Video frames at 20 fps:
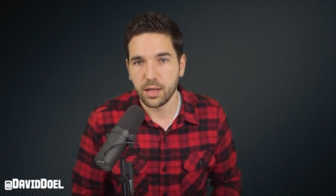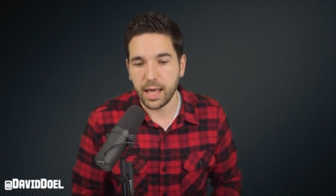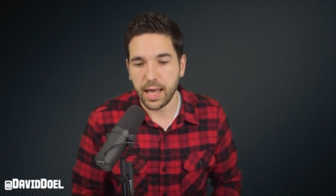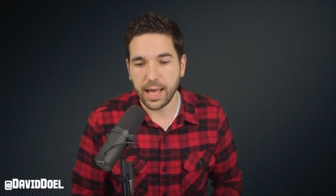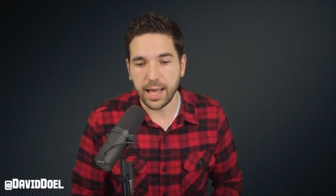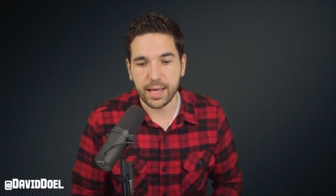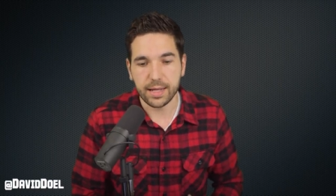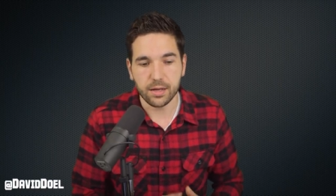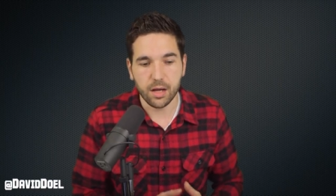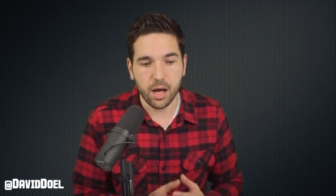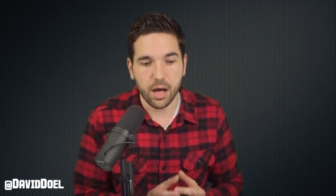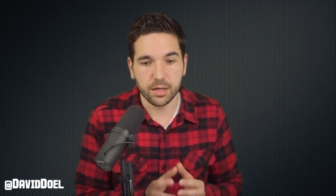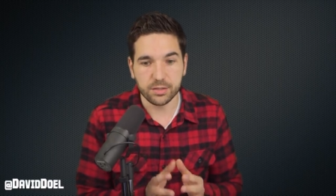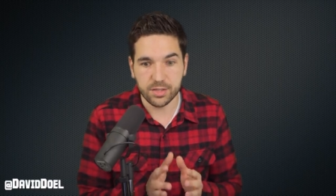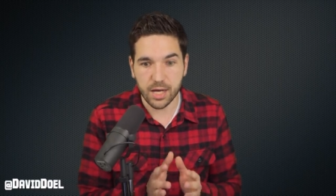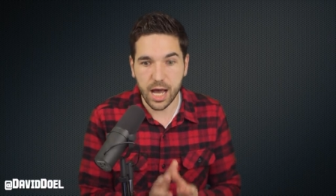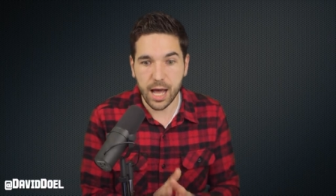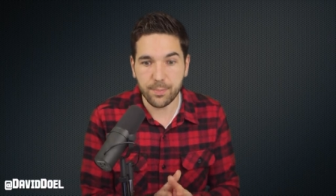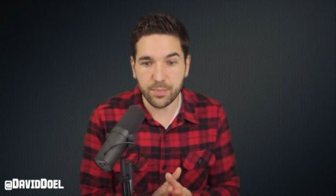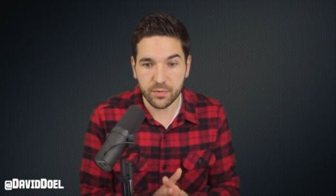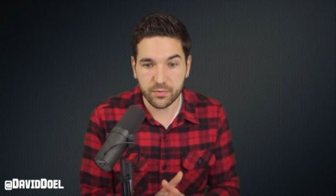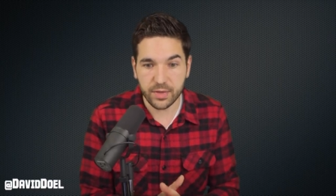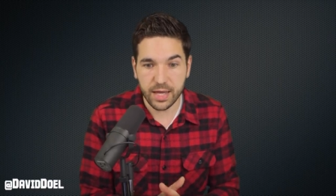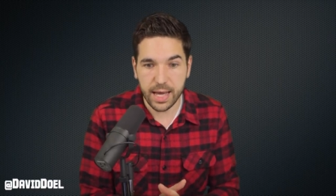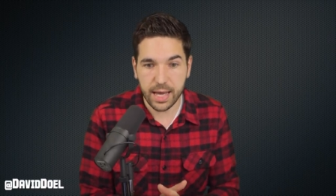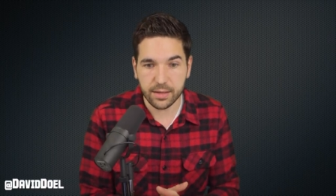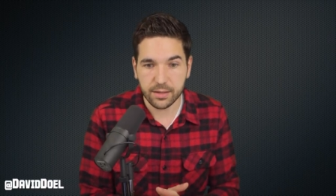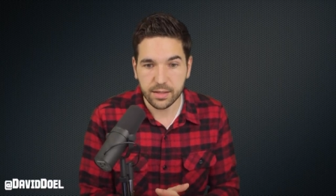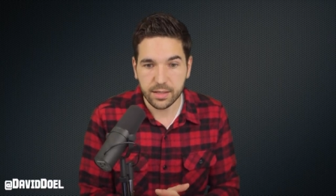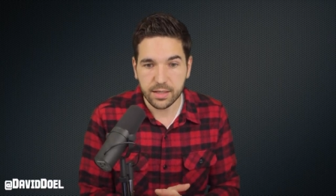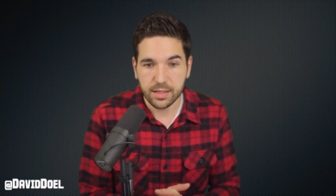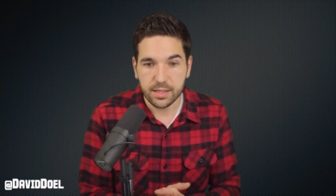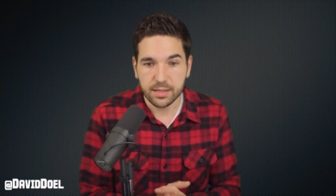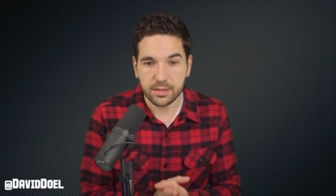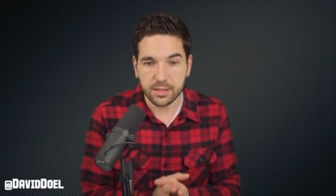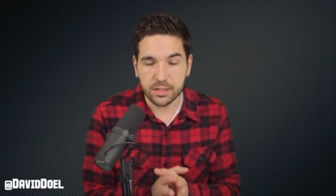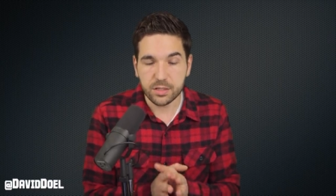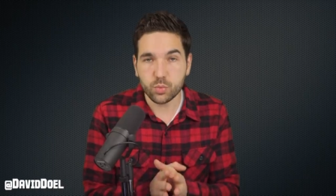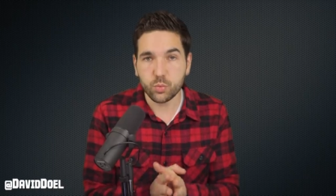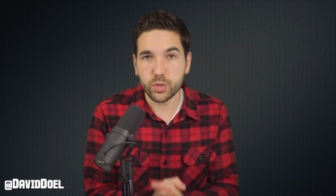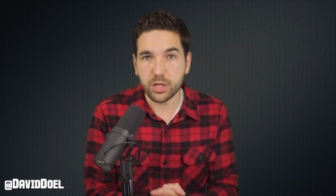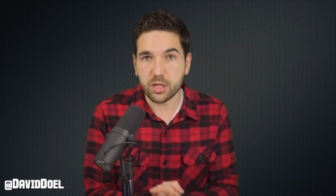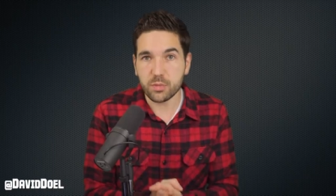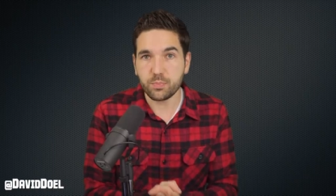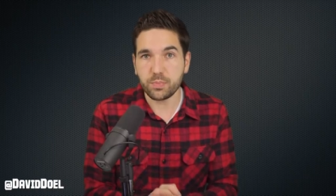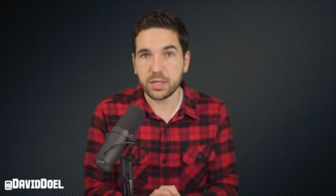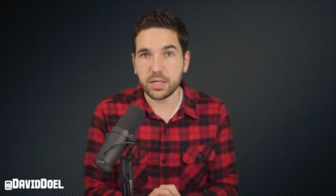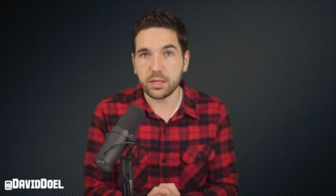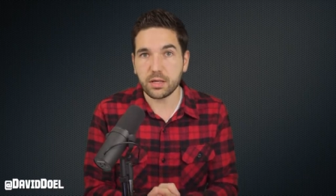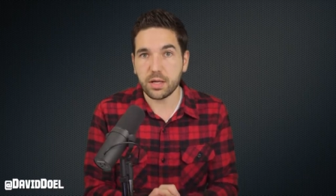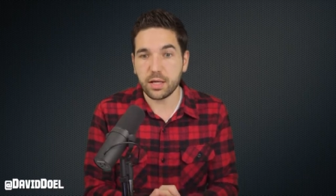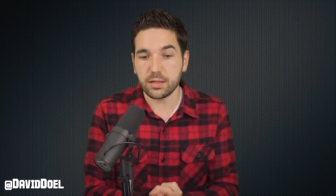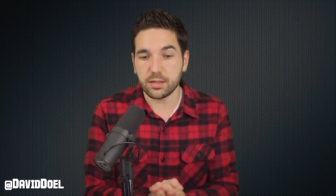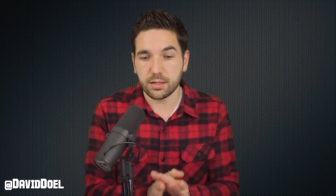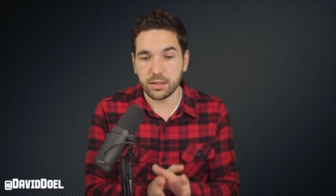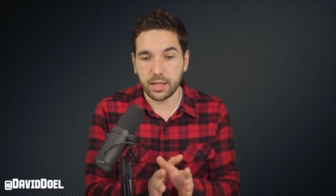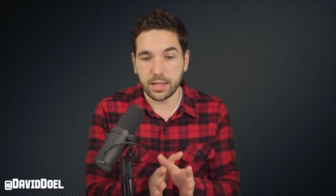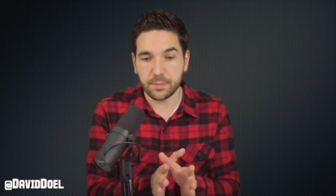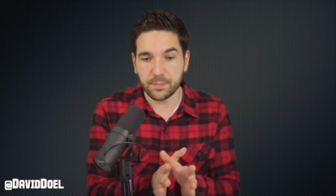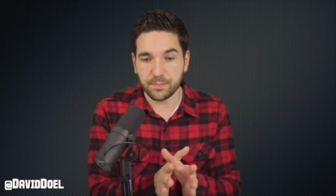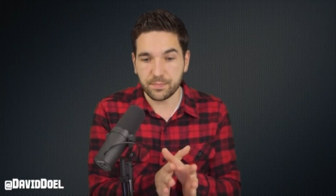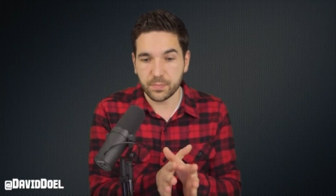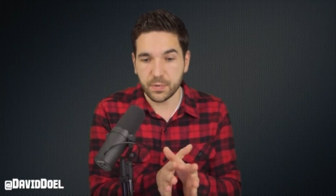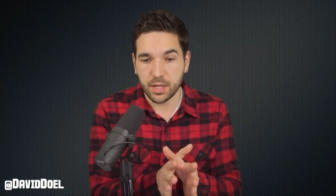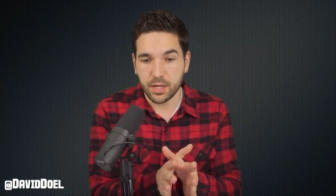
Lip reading: And on top of that, this will be, like,